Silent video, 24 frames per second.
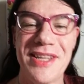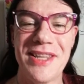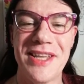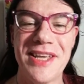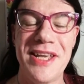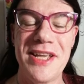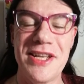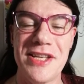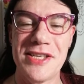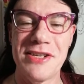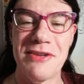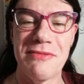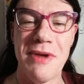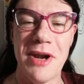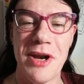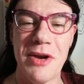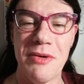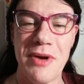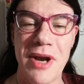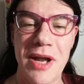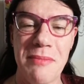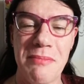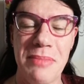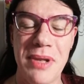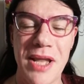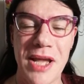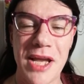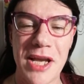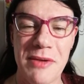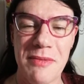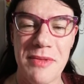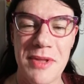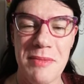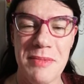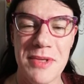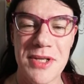The kittens are running around
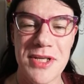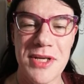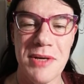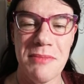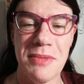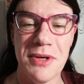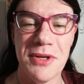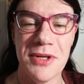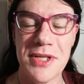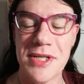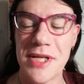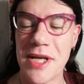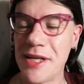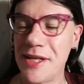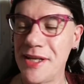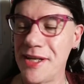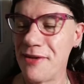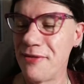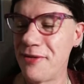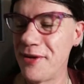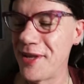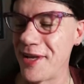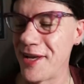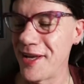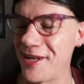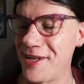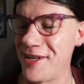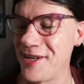playing with him and jumping on his head and everything.